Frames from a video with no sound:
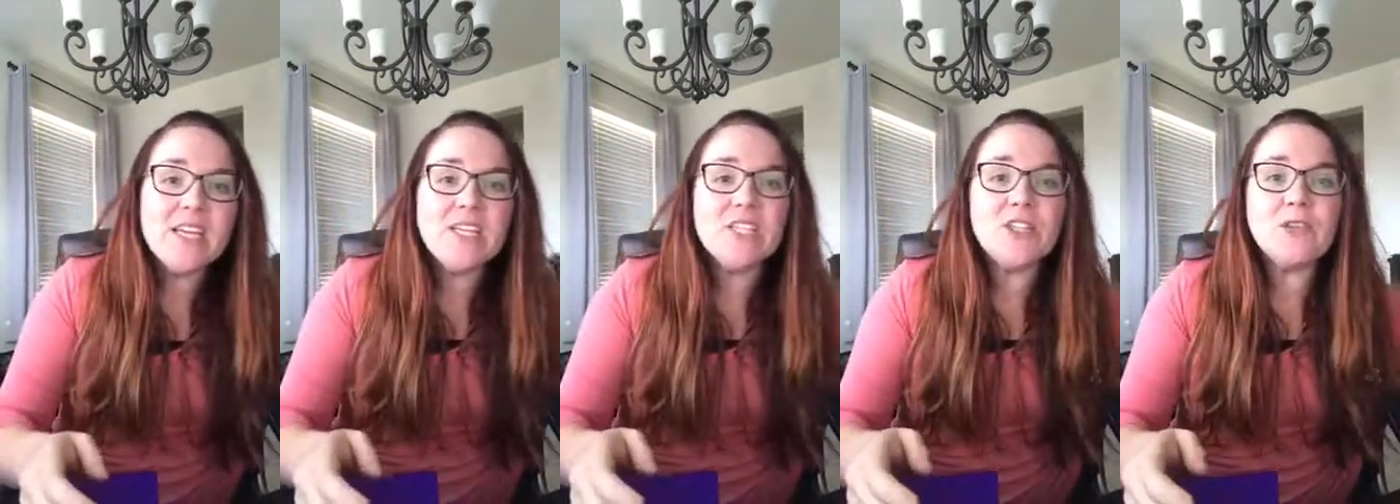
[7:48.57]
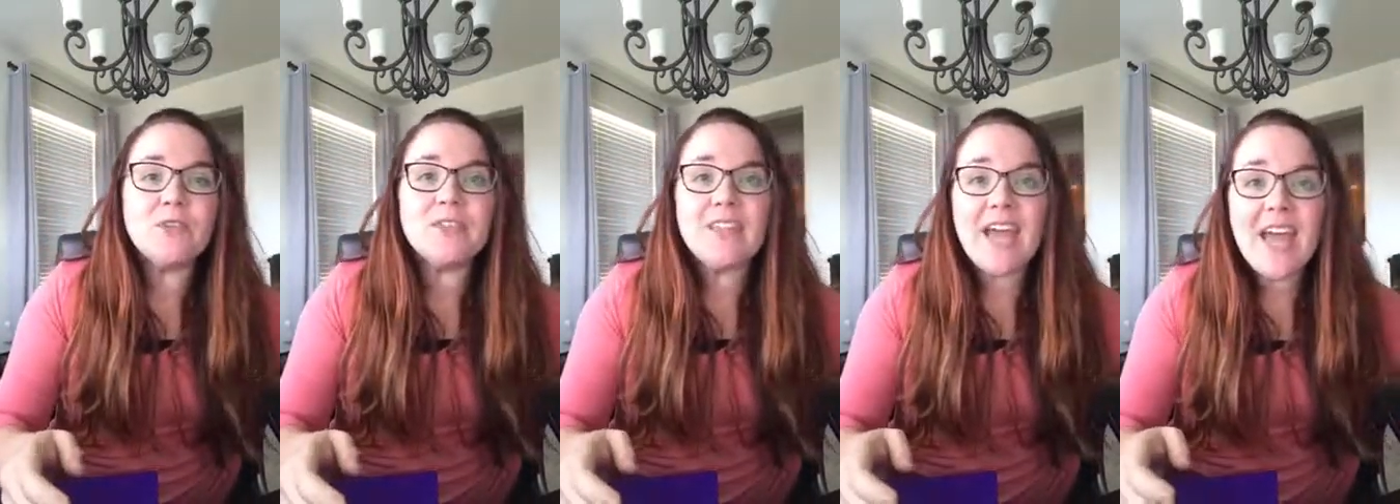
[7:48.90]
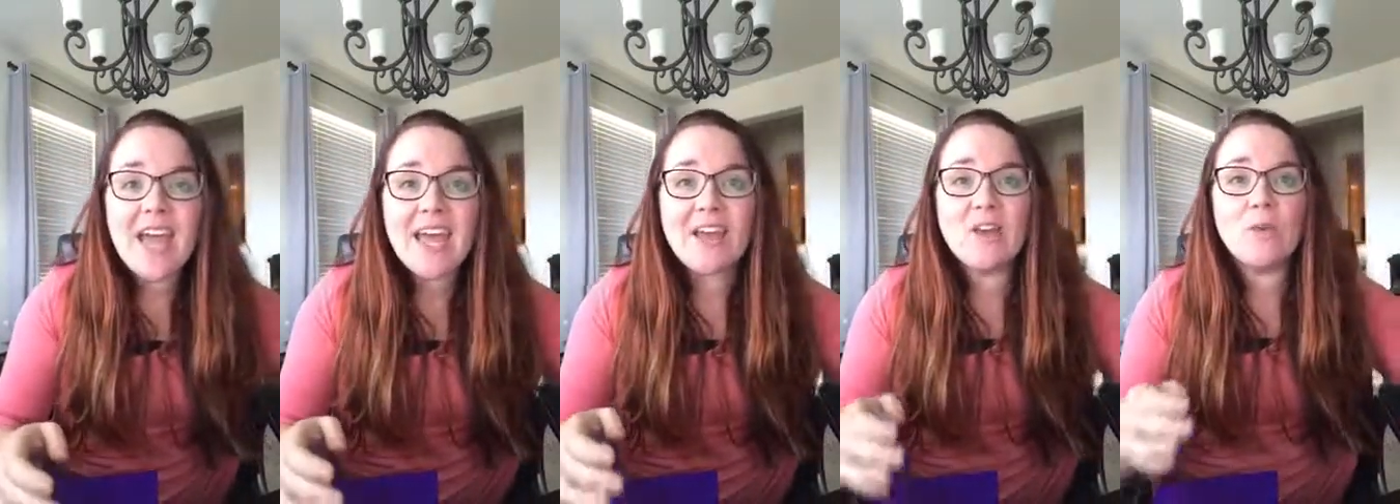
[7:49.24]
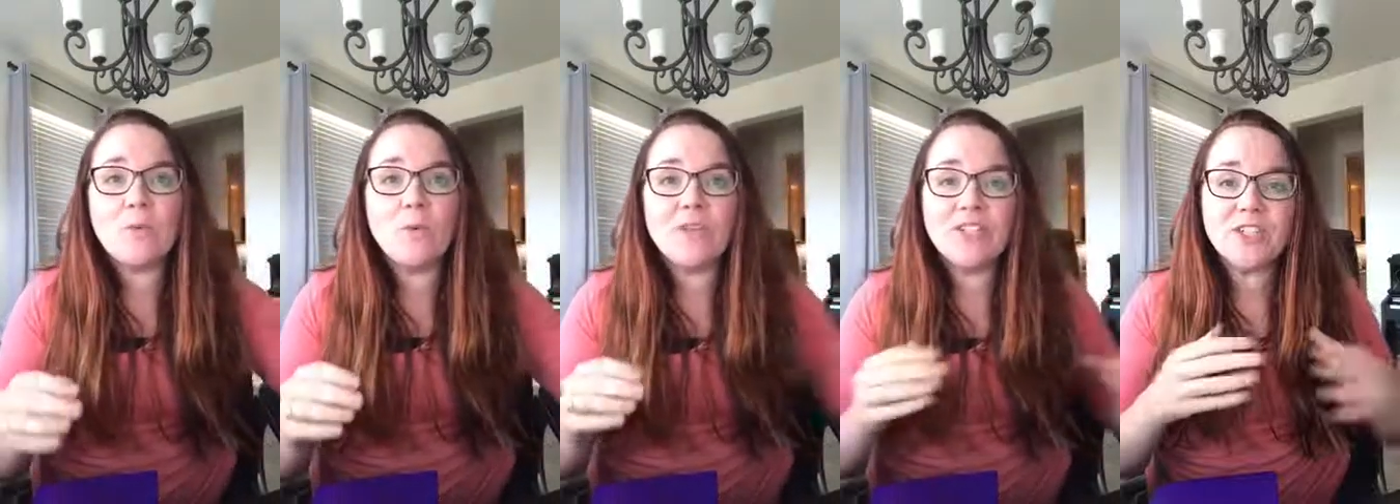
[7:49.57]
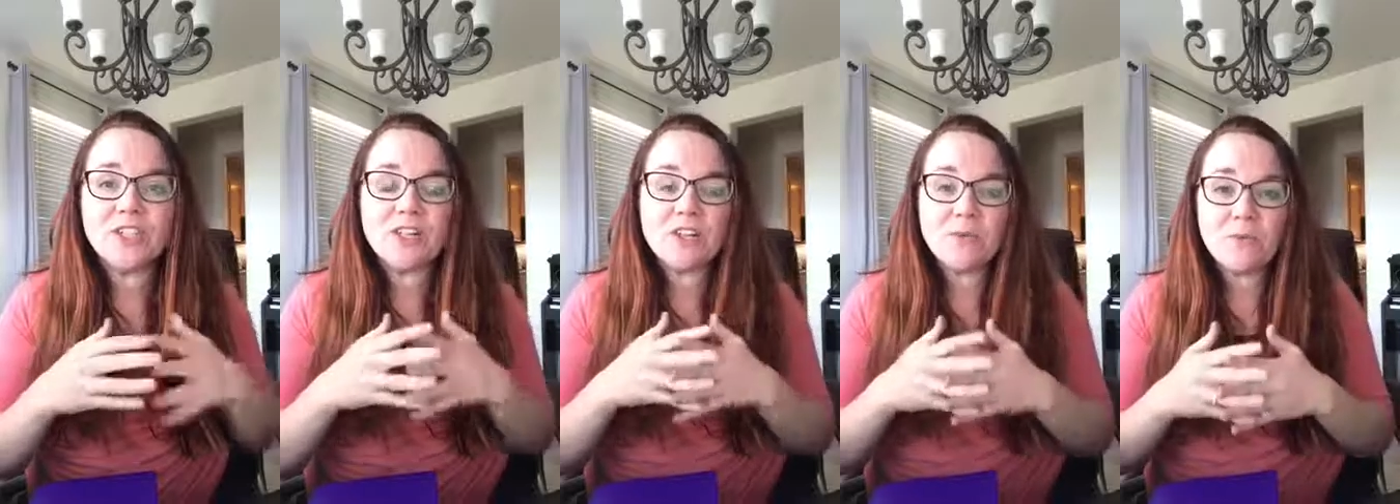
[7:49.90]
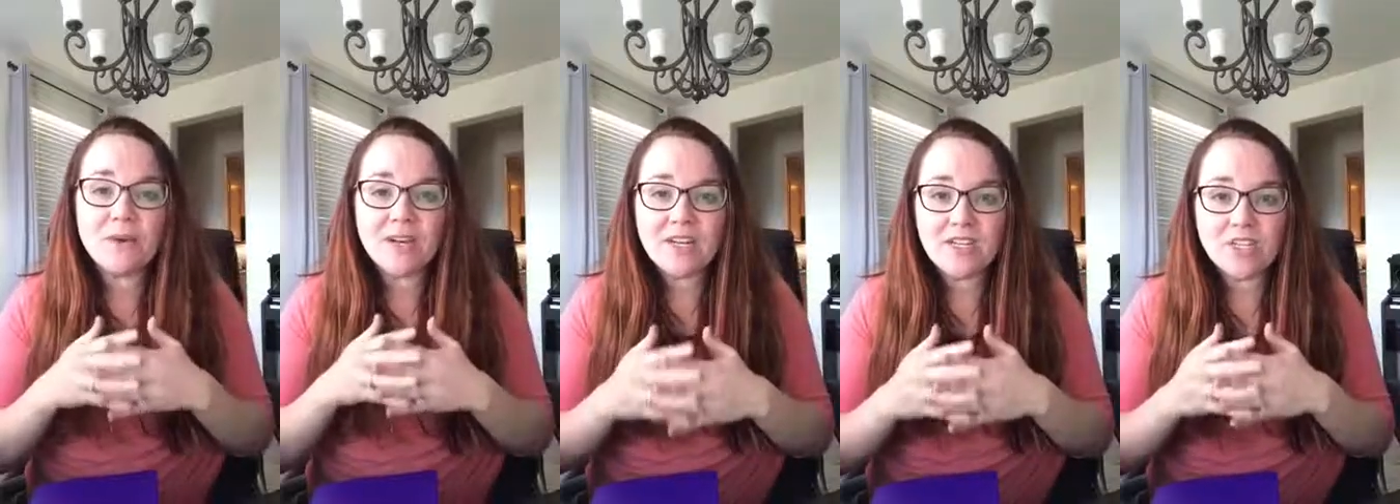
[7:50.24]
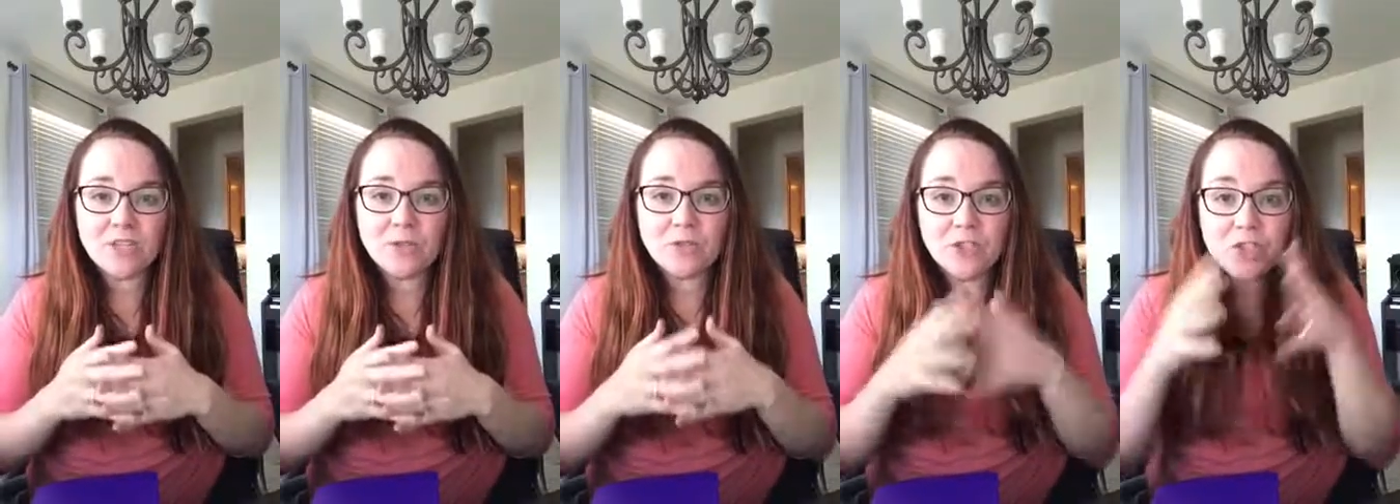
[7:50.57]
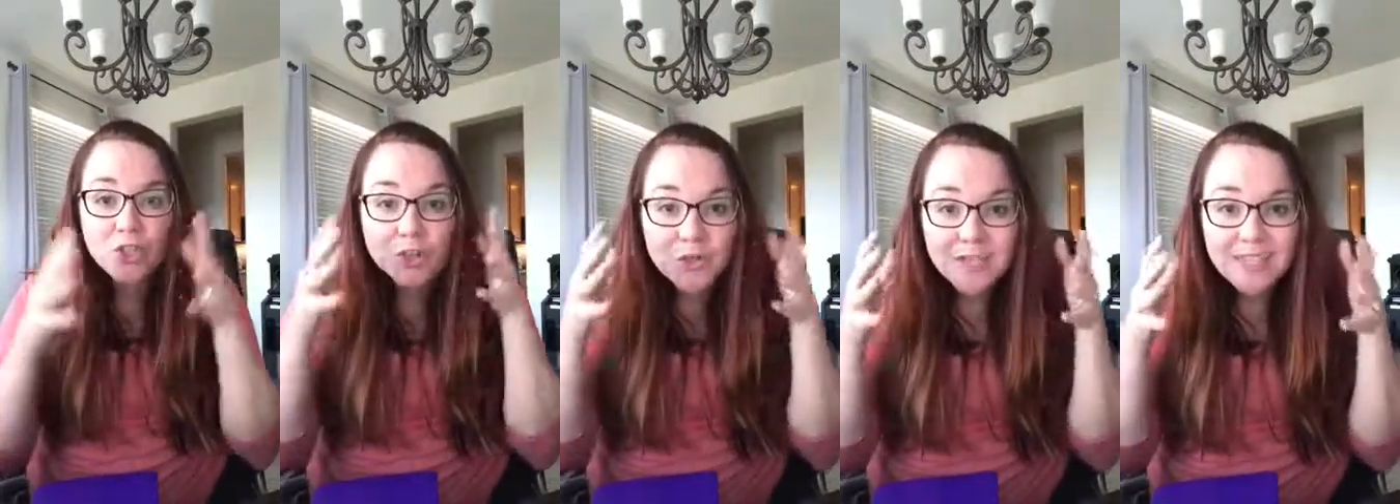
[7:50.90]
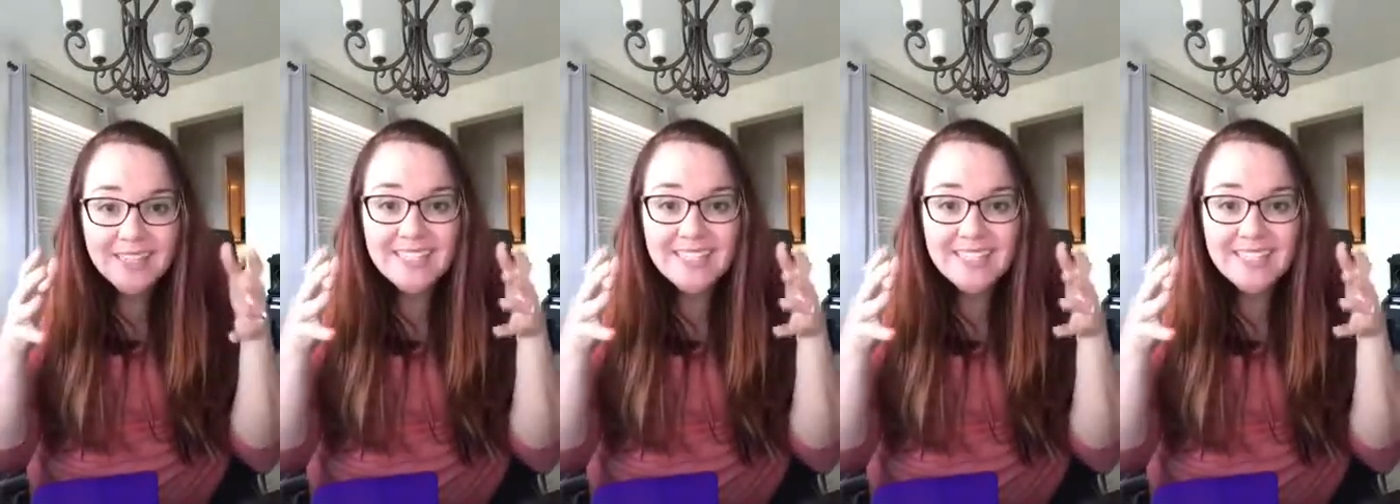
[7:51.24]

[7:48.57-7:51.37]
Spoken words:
So then what you're gonna wanna do during